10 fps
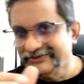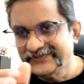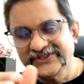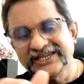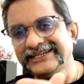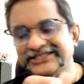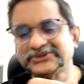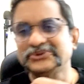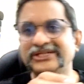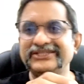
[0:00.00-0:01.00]
young
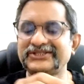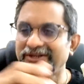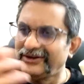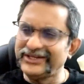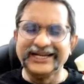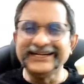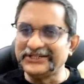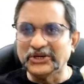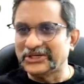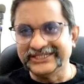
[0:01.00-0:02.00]
students or young
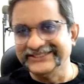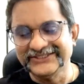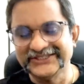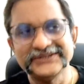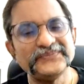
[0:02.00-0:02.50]
doctors.